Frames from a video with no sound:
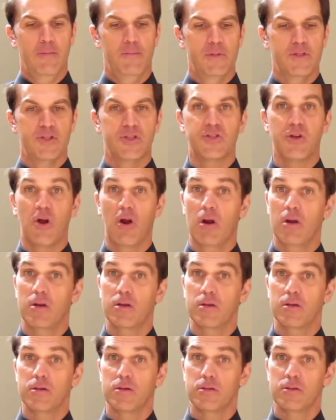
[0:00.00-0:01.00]
Start
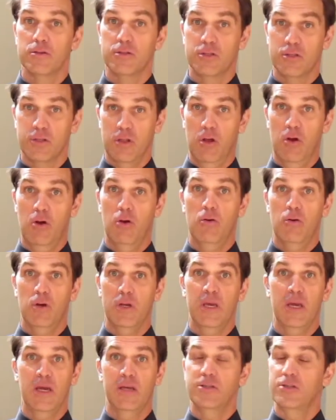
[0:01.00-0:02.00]
slow,
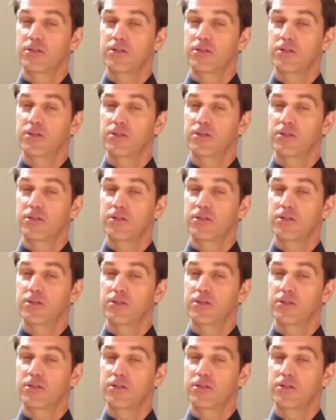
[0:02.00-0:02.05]
again,